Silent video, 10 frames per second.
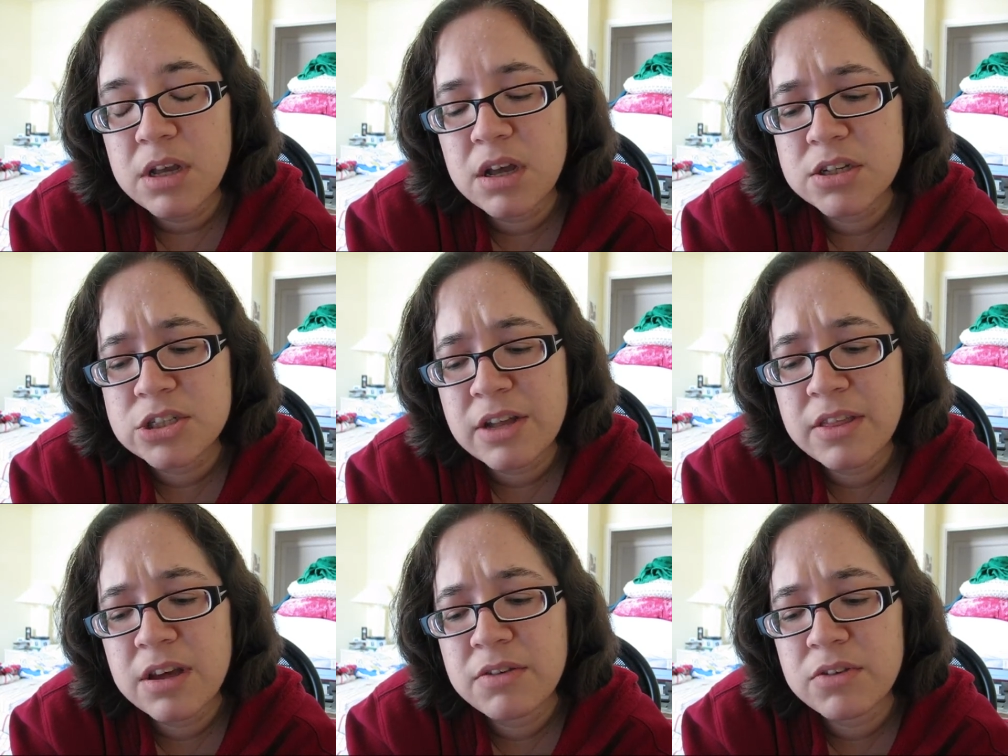uh,
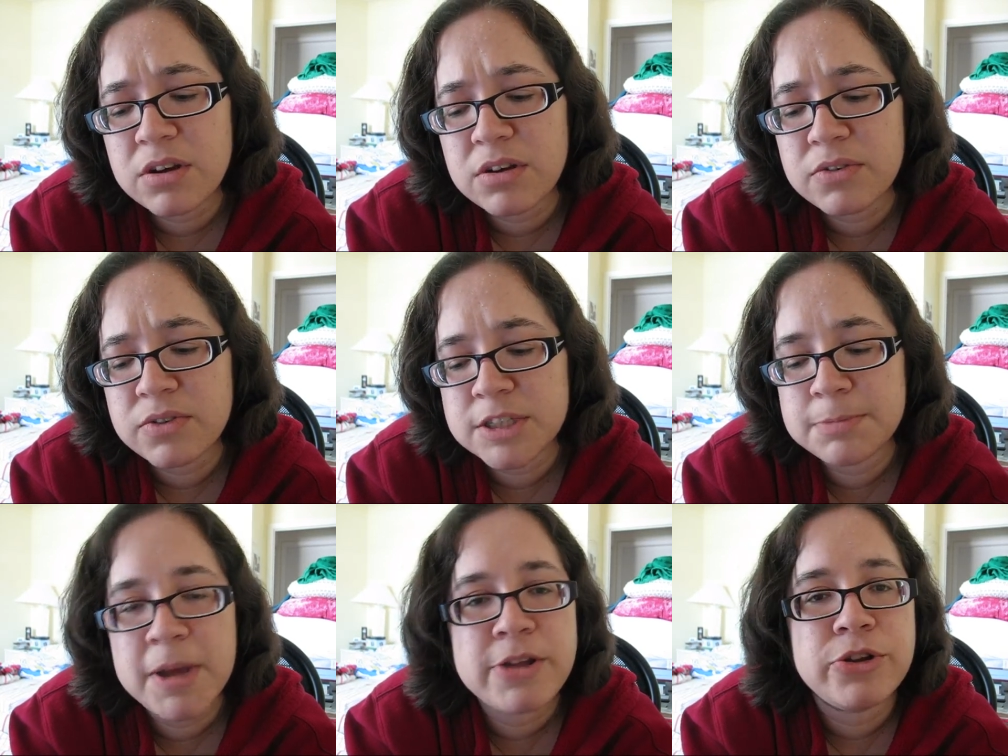shot the cover of A
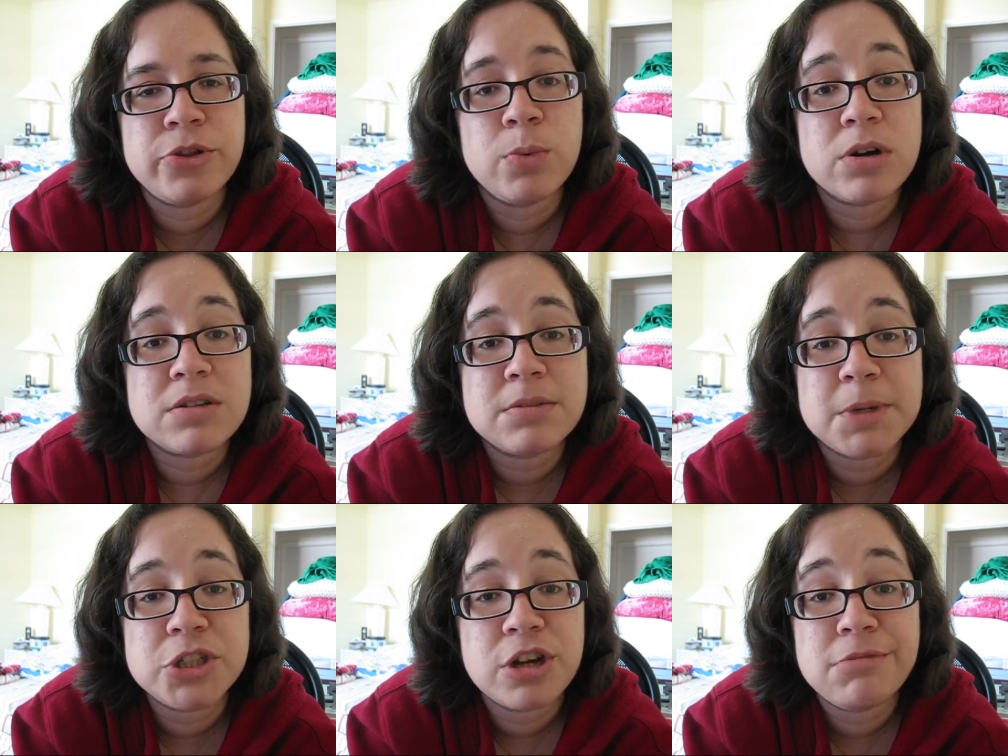Spaniard in the Works
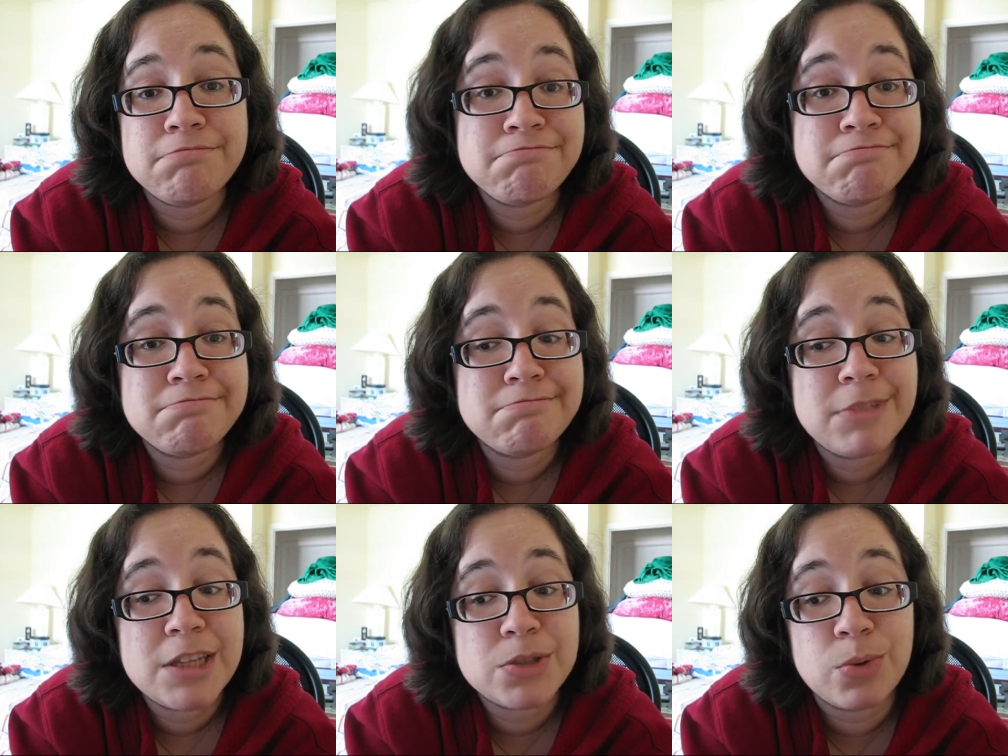by John
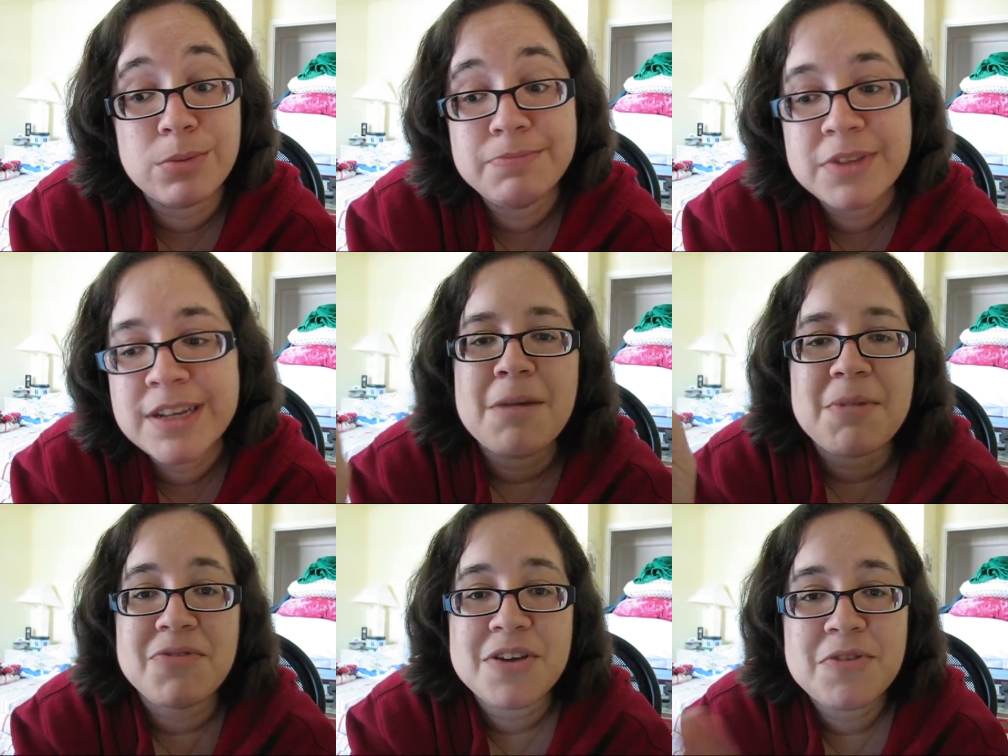that's cool.
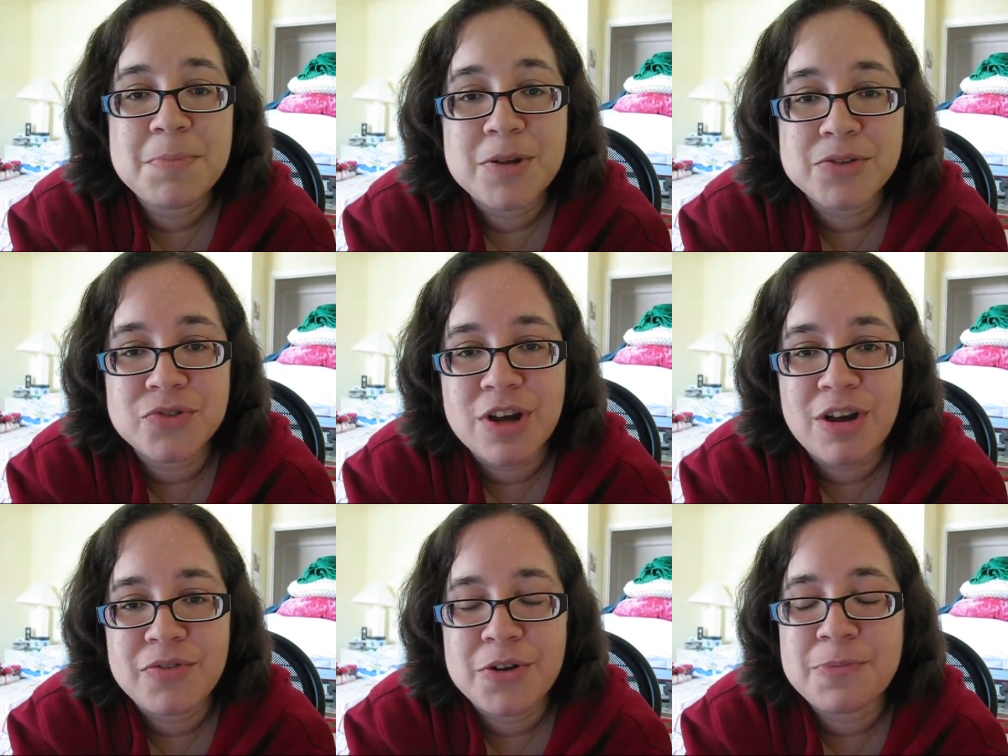My favorite Beatles
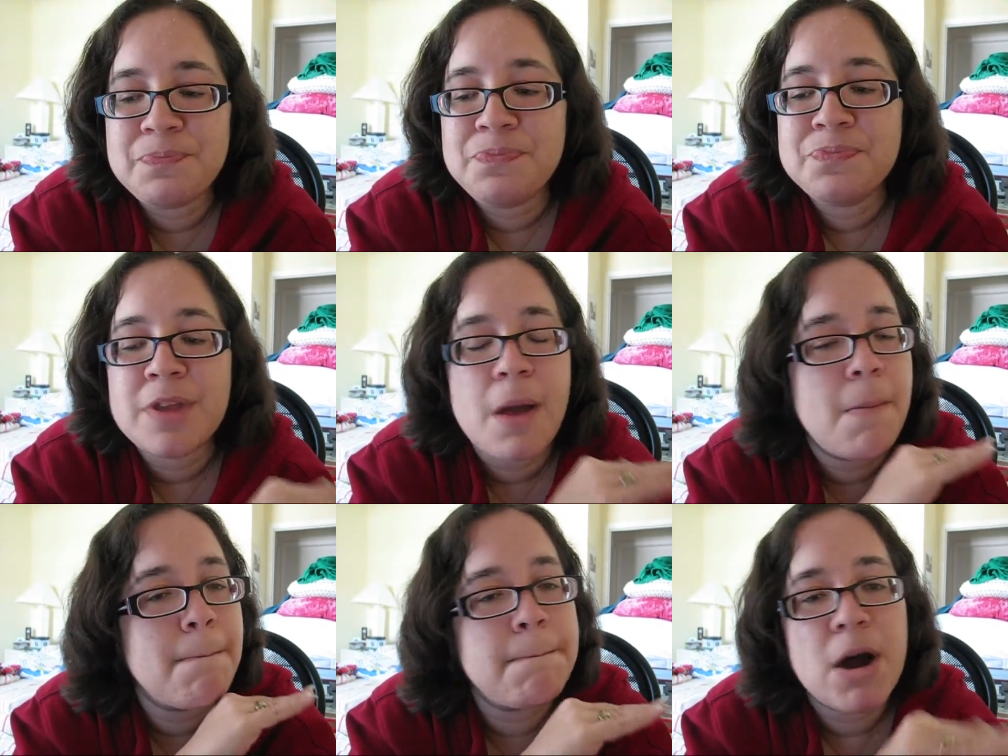photographer,
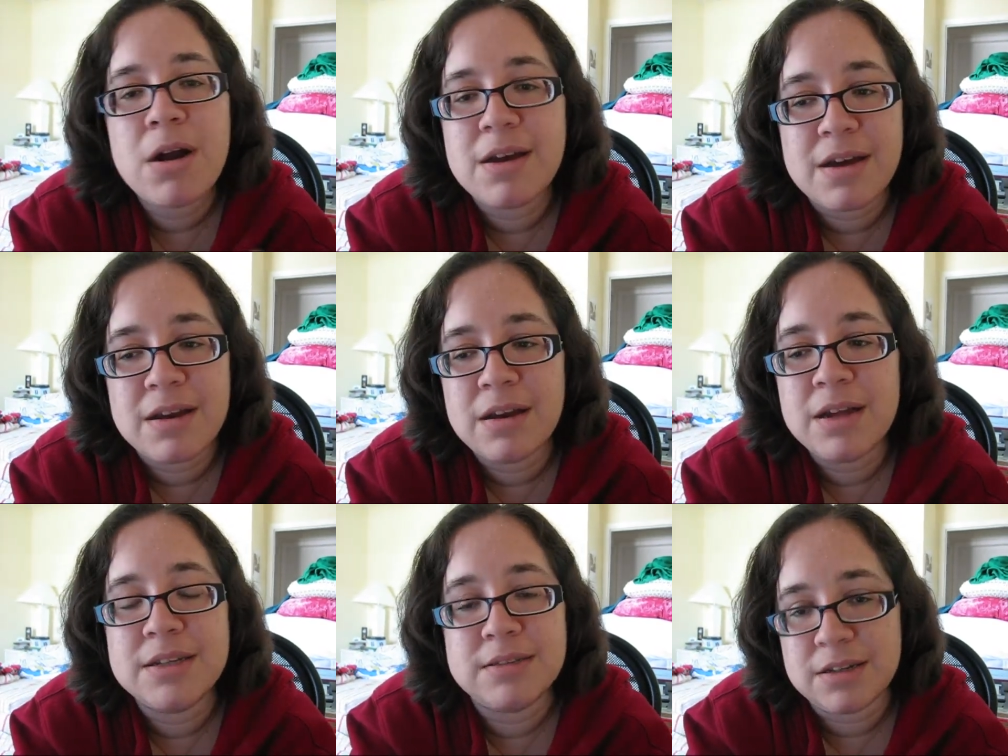bar none,
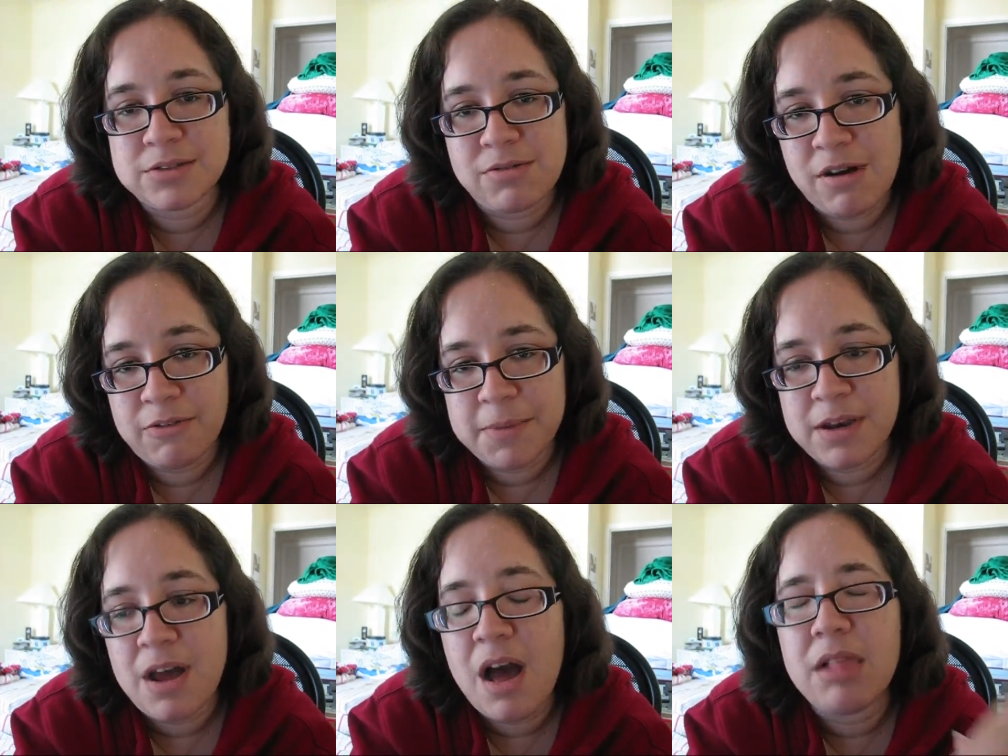is Dezo
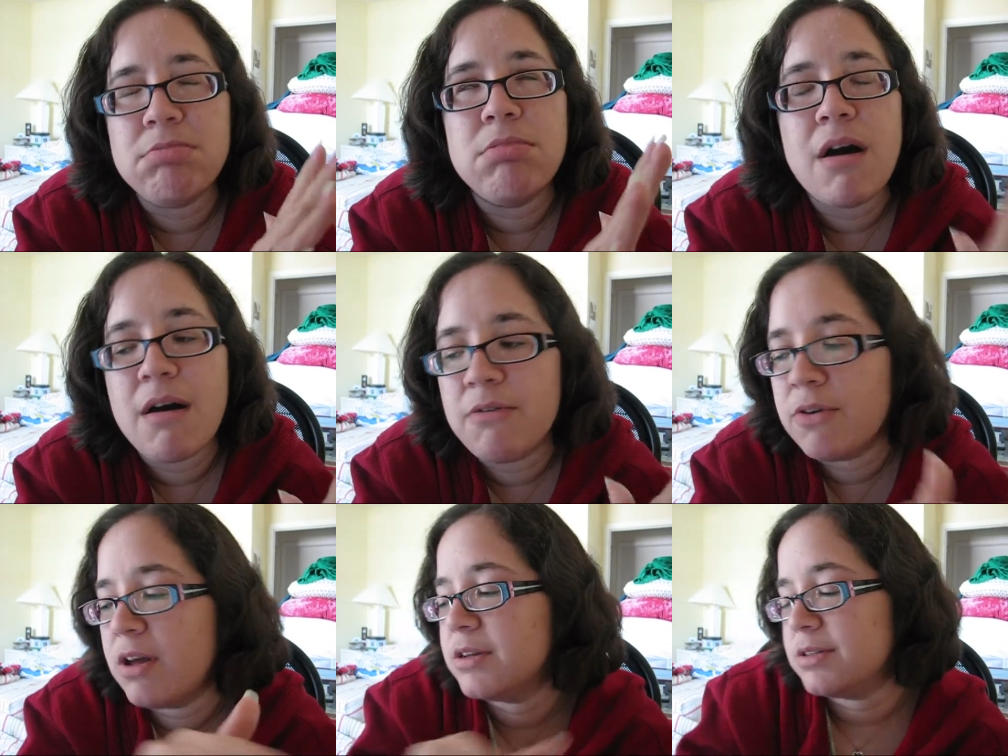Hoffmann. I love
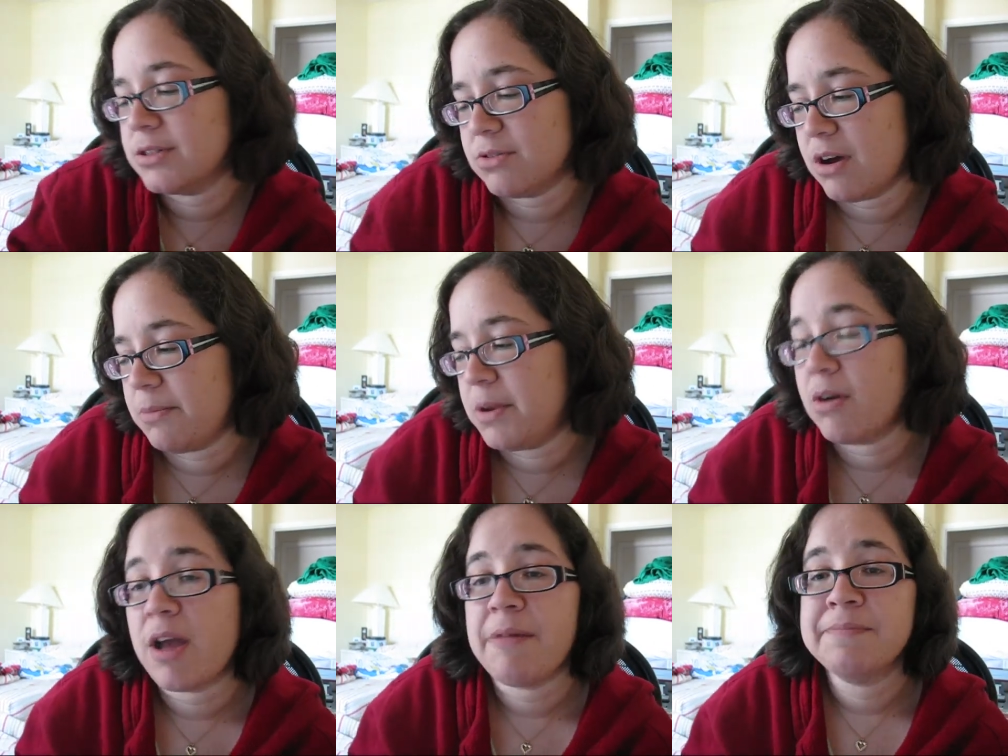Dezo
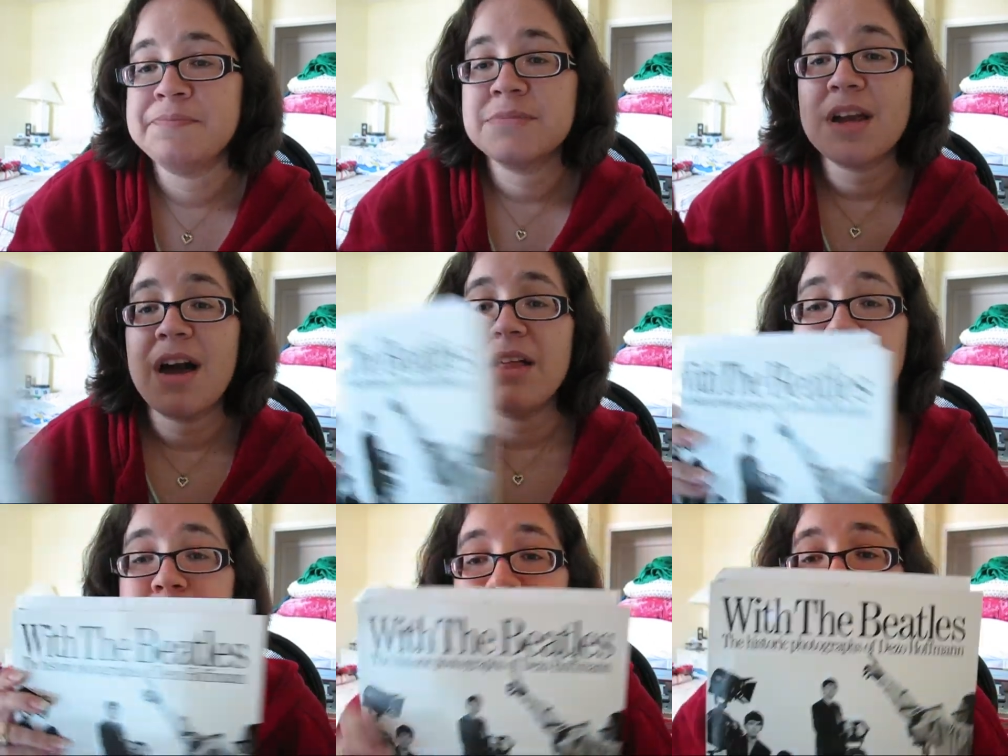Hoffmann, okay? I
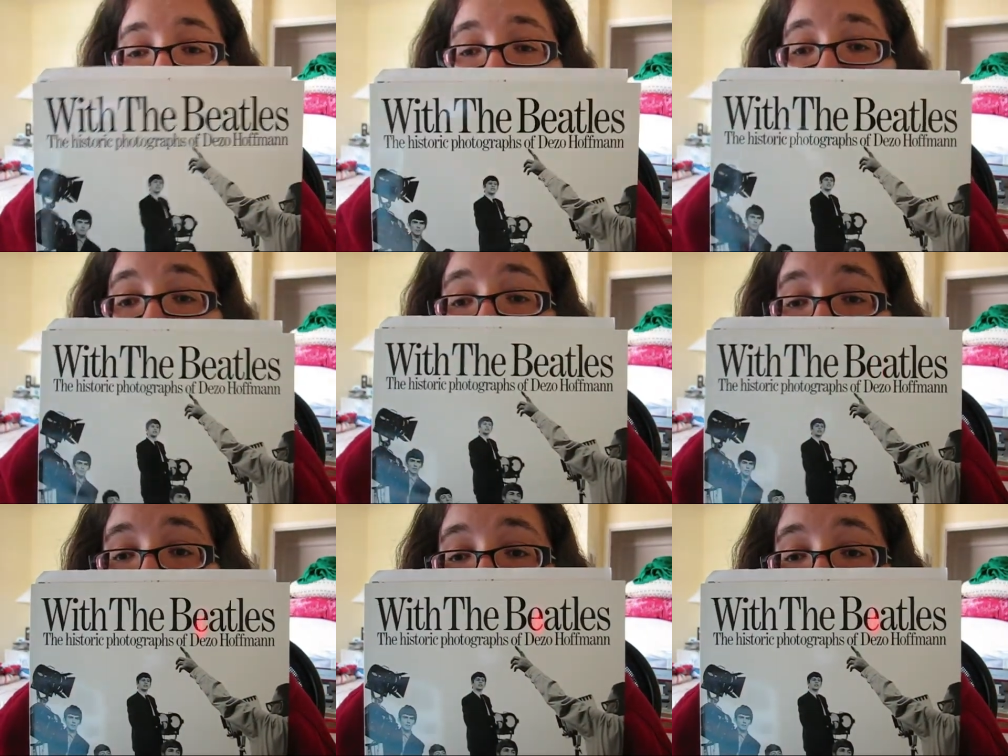love him so much, I bought the